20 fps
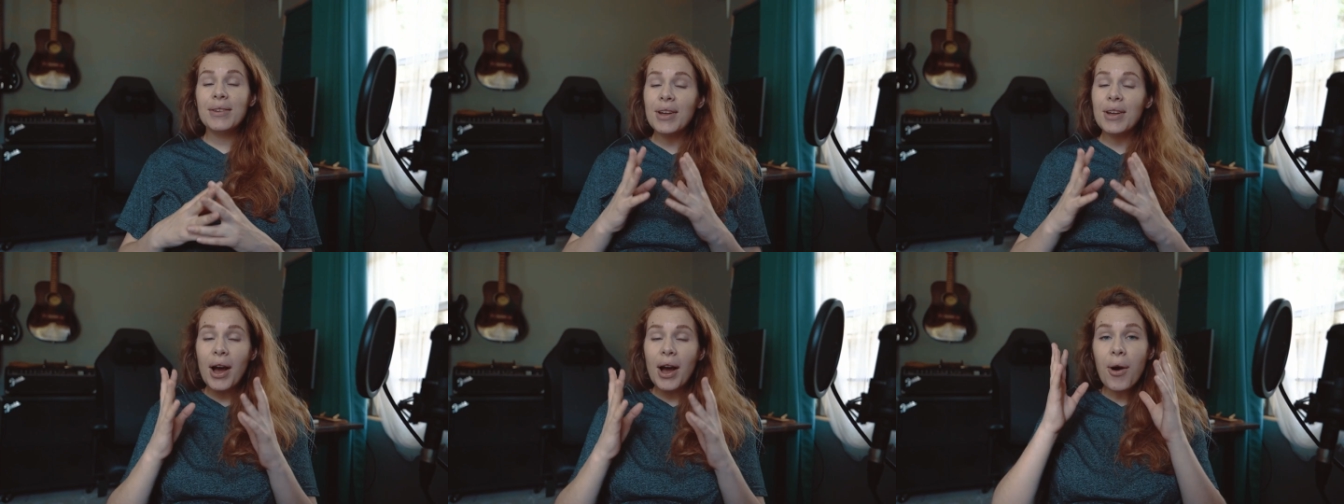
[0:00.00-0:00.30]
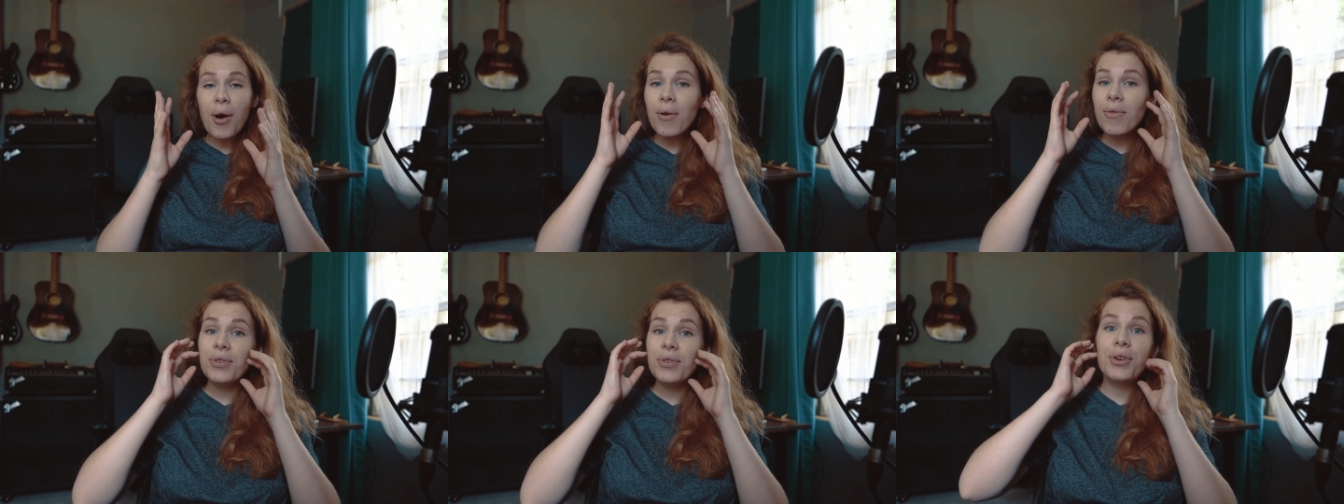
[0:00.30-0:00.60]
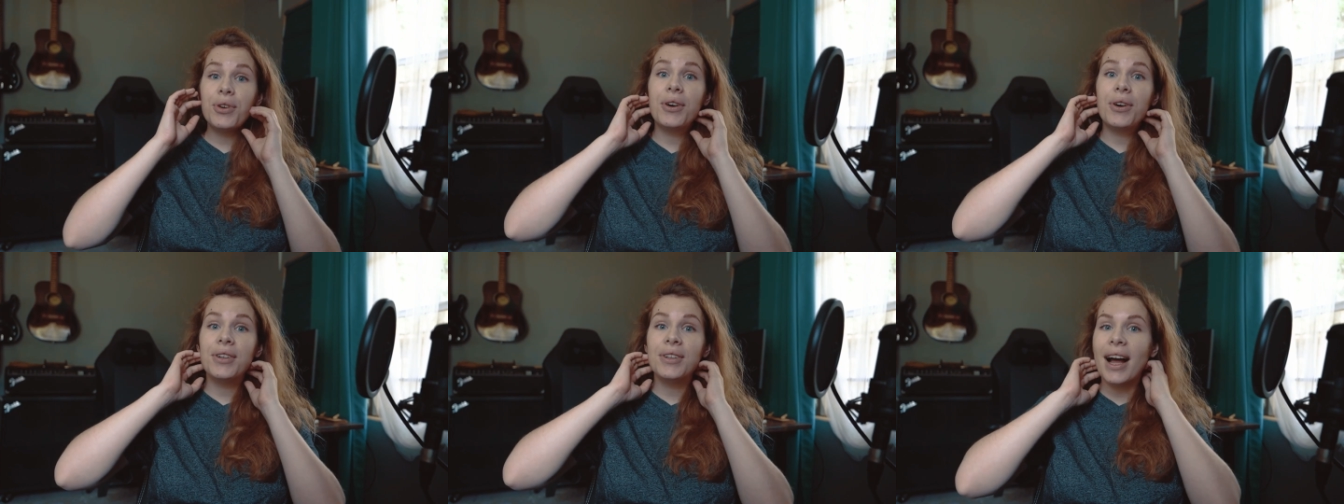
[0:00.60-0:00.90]

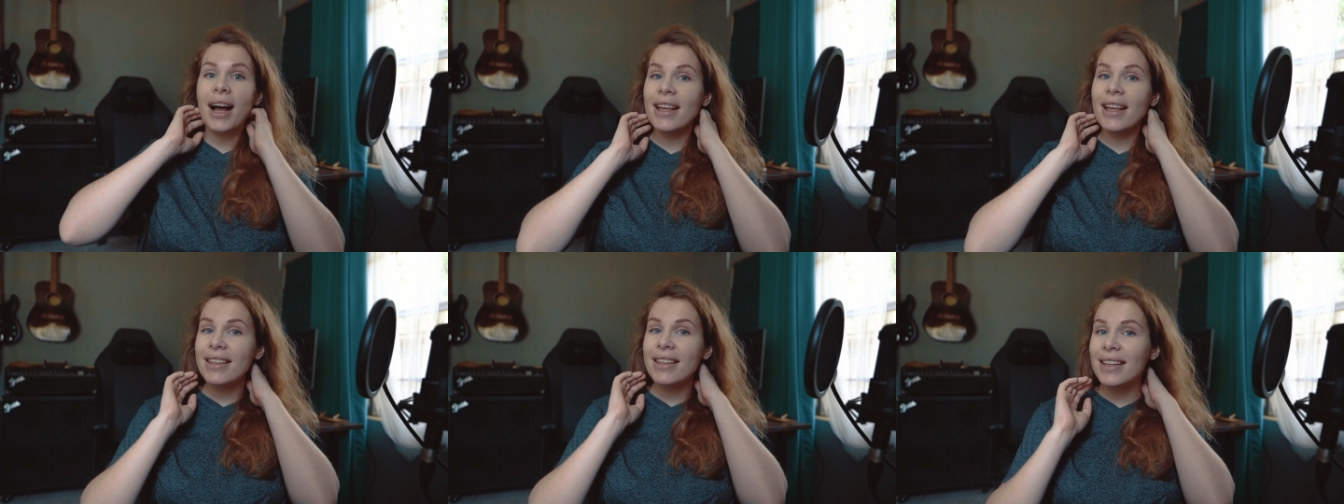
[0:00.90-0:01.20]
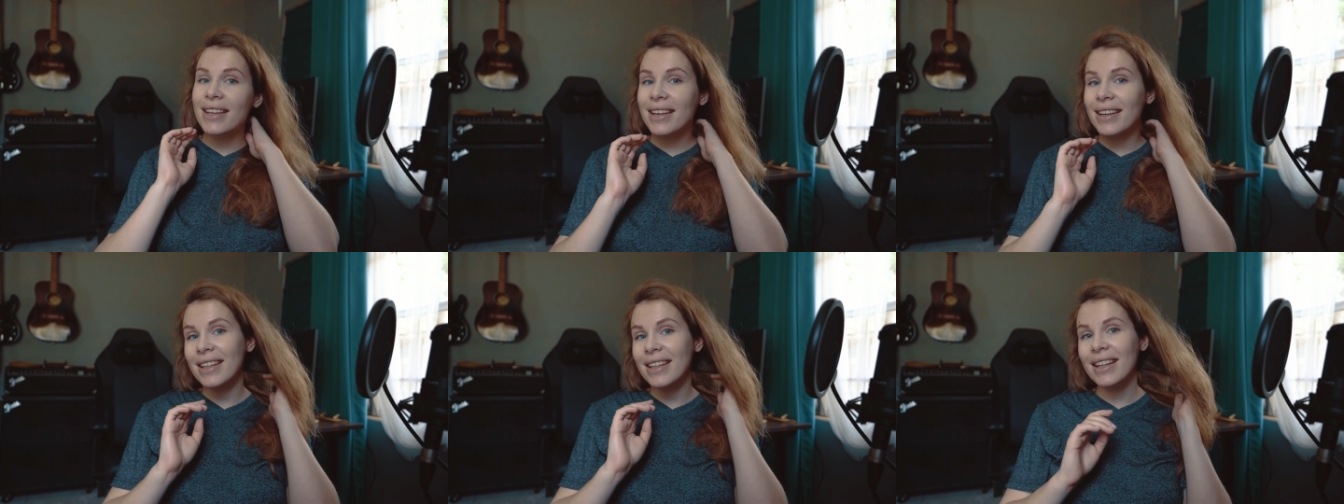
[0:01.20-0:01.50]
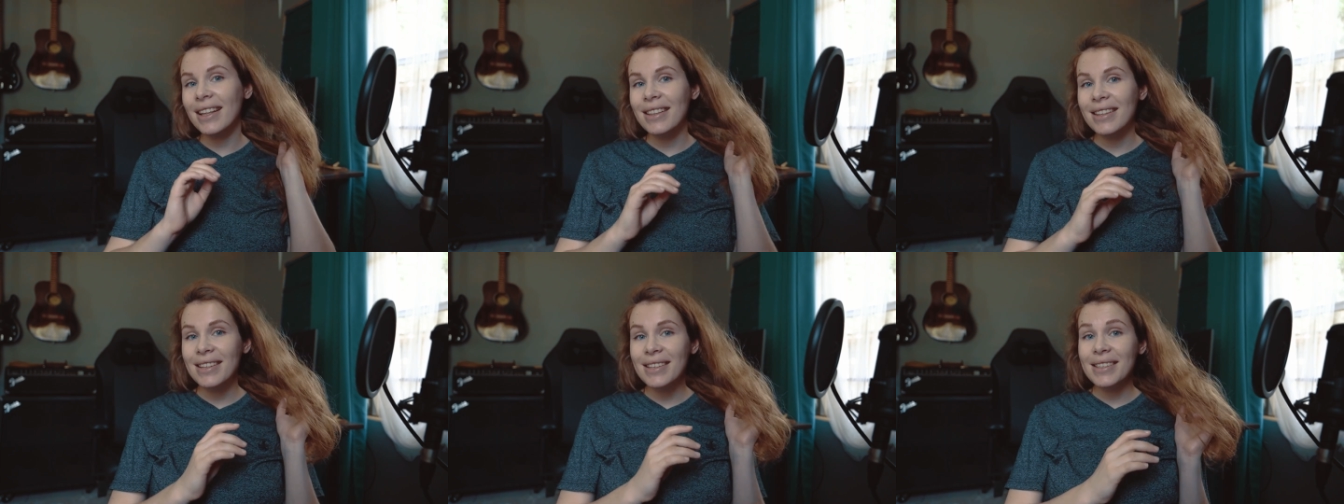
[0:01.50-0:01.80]
Overall, I think
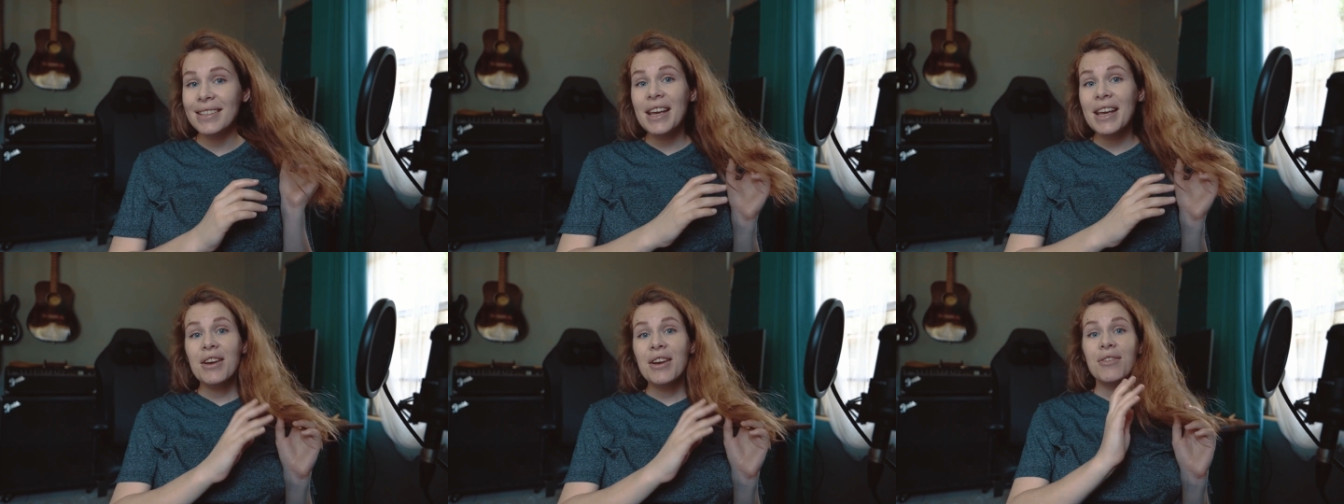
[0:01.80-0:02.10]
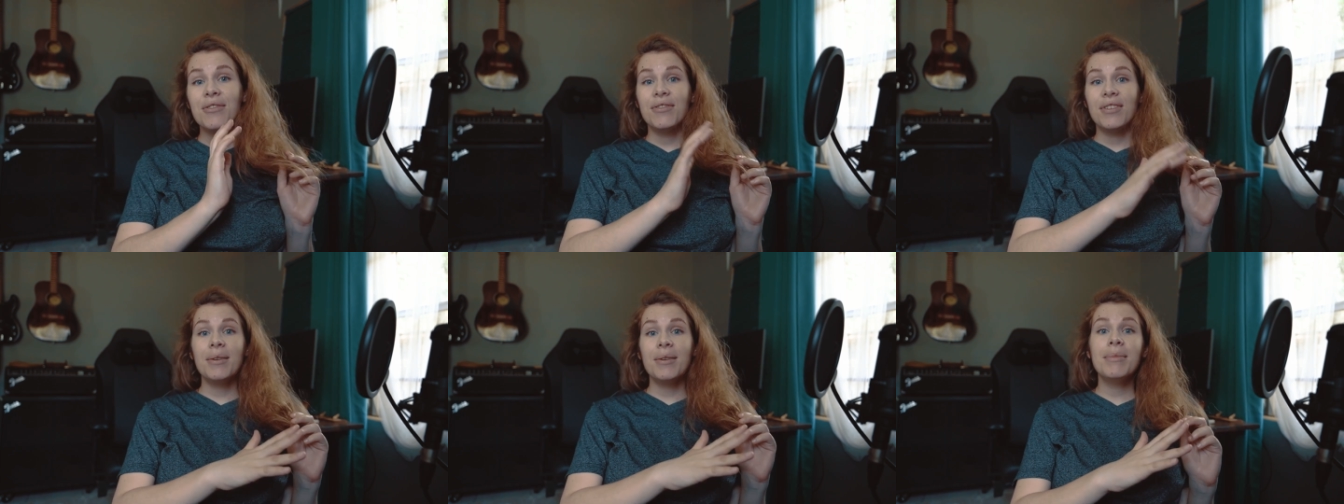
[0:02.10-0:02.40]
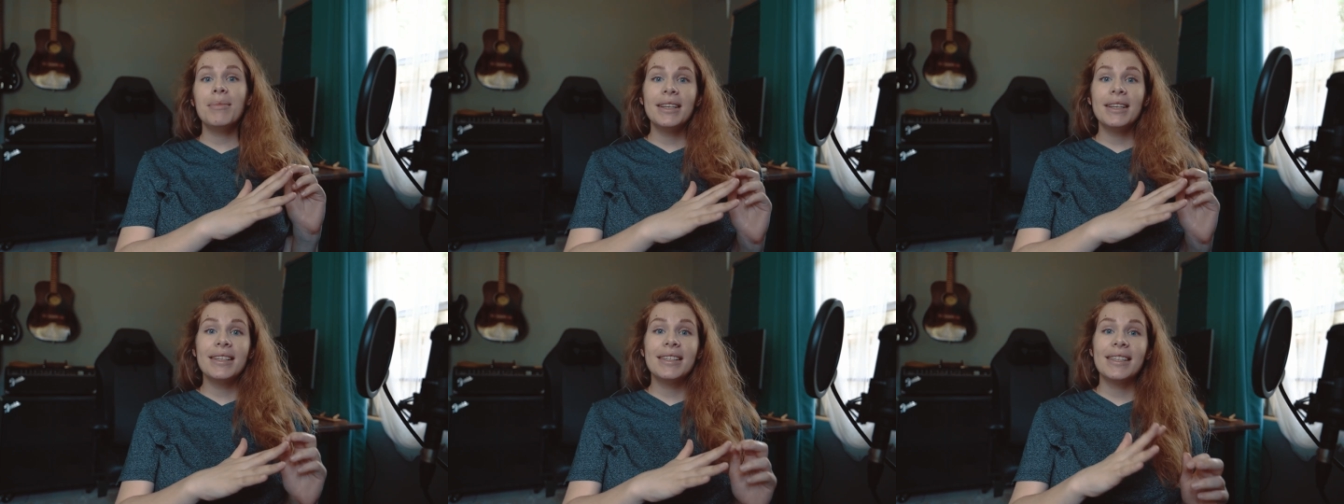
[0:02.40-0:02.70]
that this
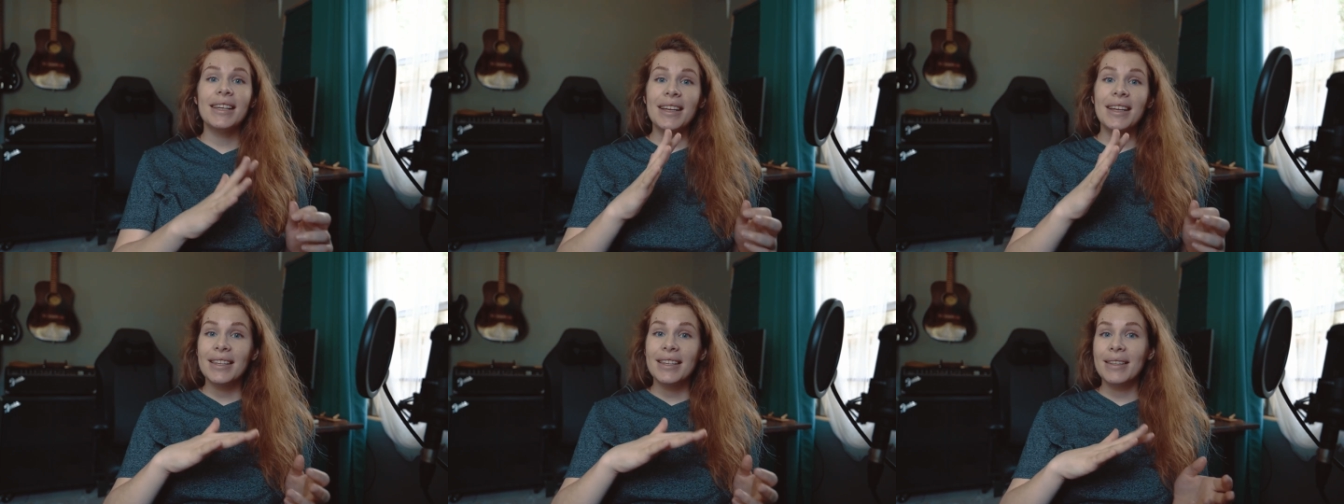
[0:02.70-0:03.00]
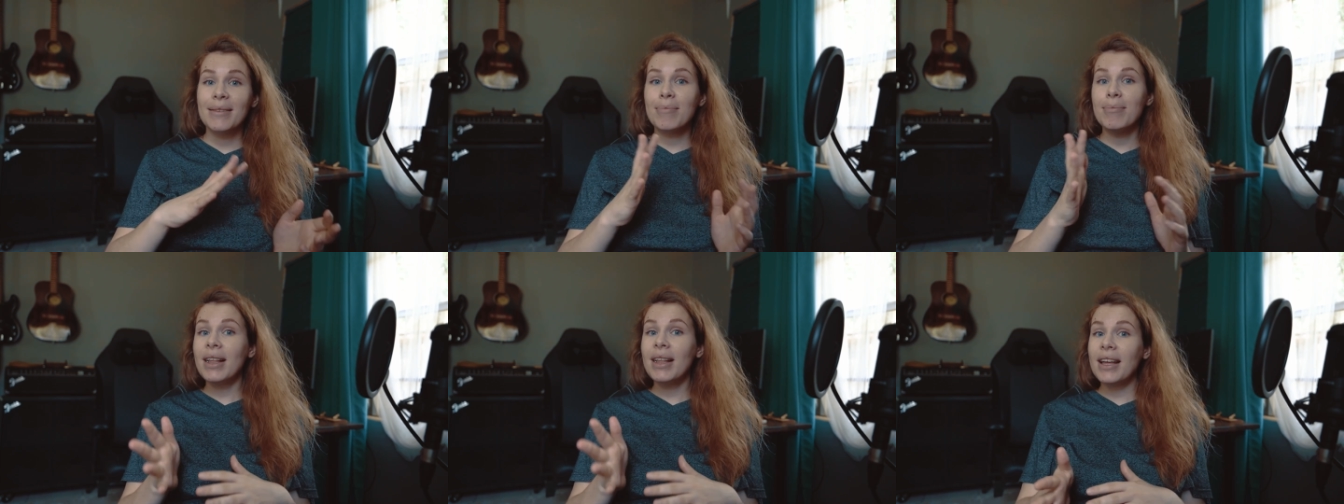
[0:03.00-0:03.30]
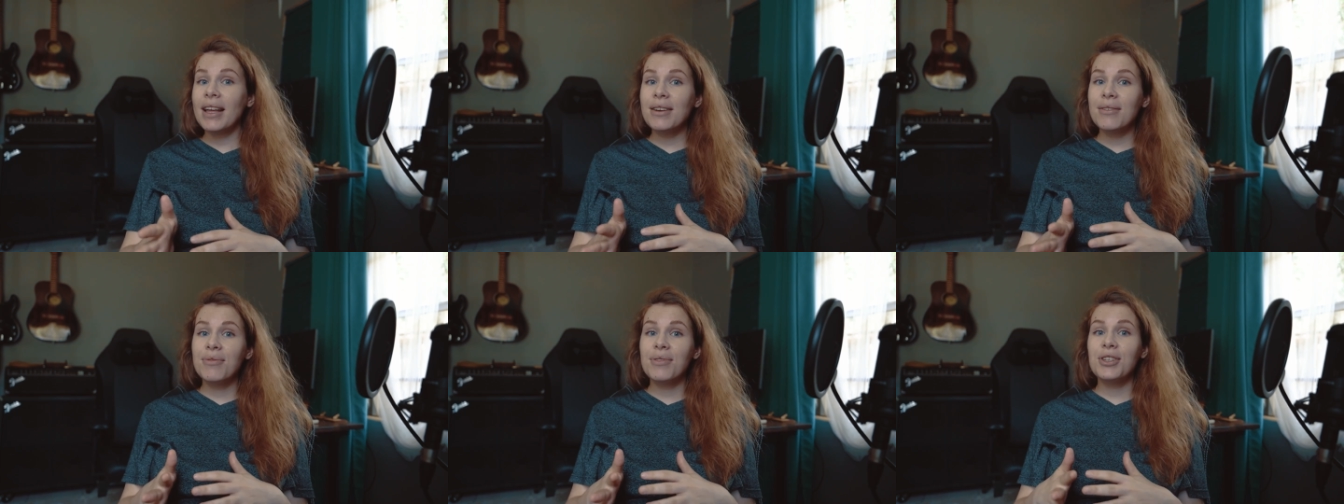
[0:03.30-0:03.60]
remix and
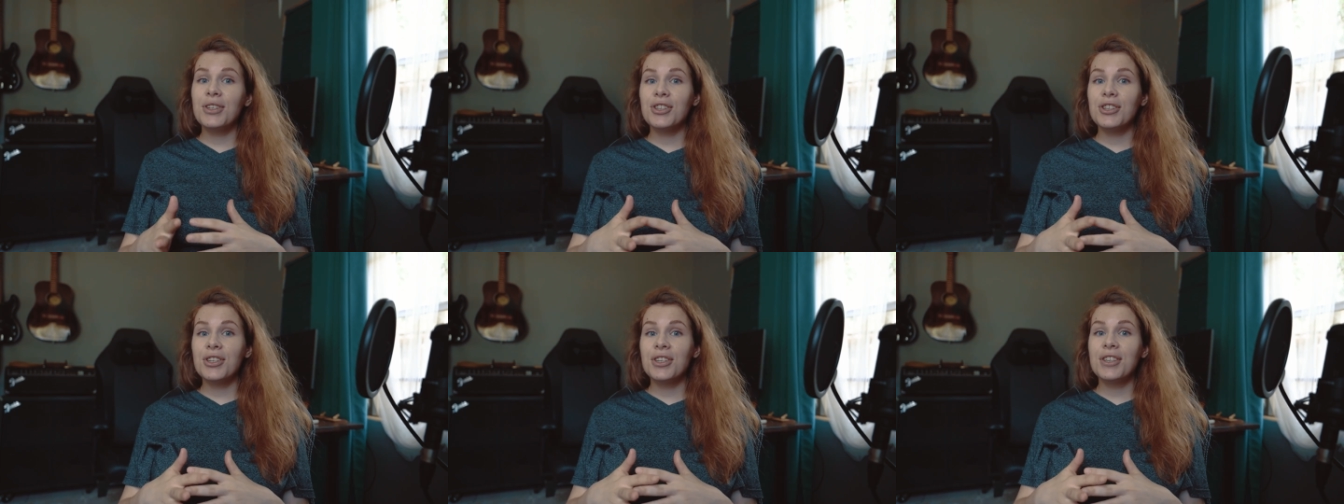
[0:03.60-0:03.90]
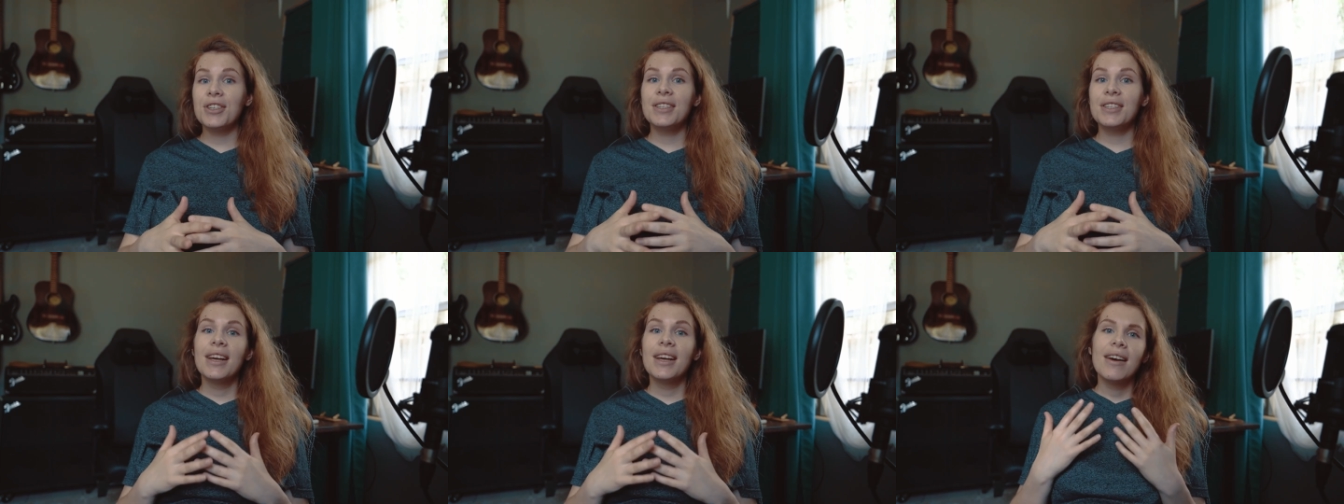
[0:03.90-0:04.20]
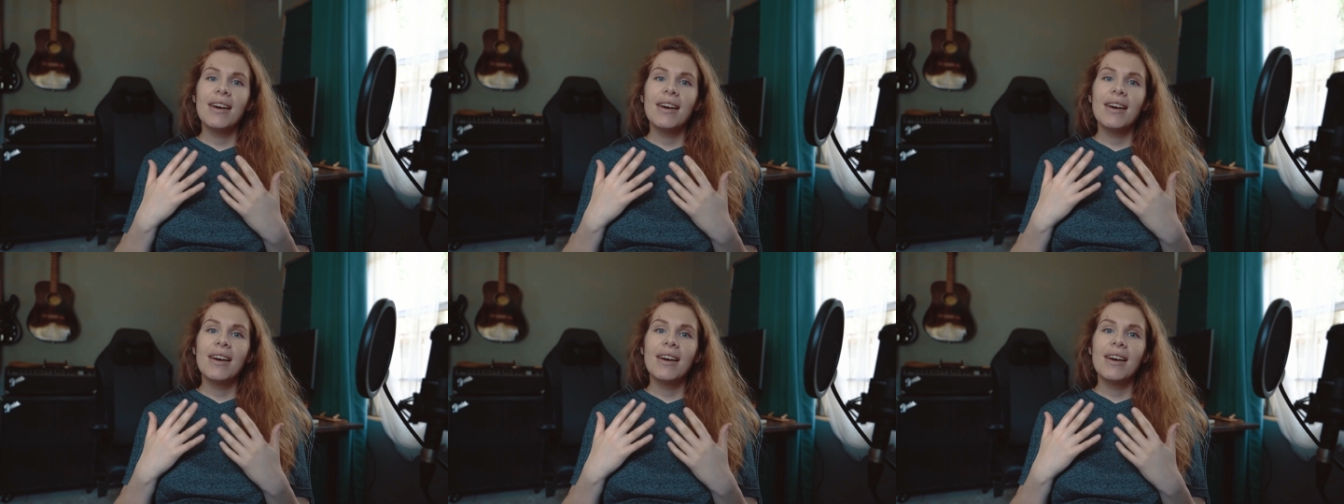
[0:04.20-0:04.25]
blend features